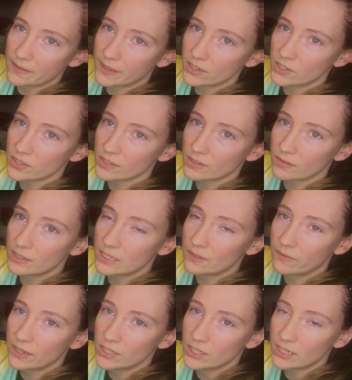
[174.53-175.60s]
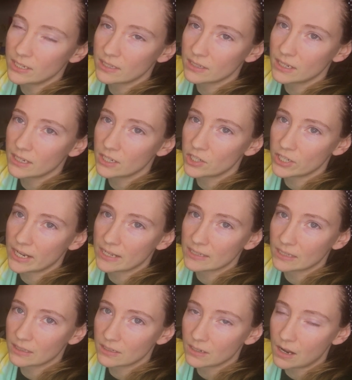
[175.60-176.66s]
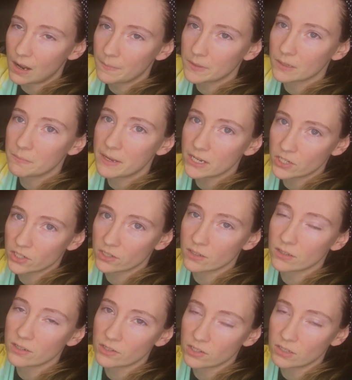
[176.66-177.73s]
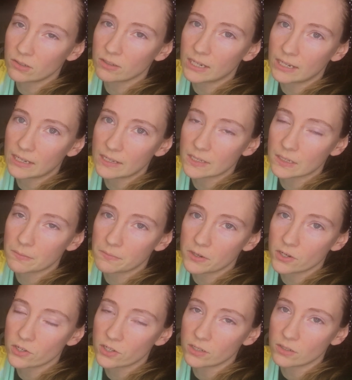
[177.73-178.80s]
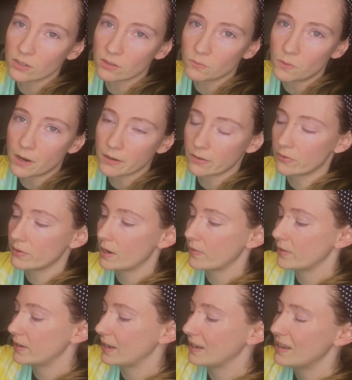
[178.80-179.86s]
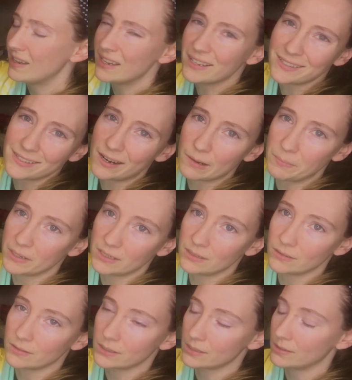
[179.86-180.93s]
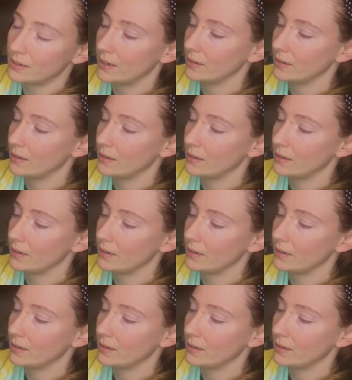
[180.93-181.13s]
That's just so these veggies get a chance at the top to make sure they're still getting submerged into the water throughout the day. It's not a big deal. It's not,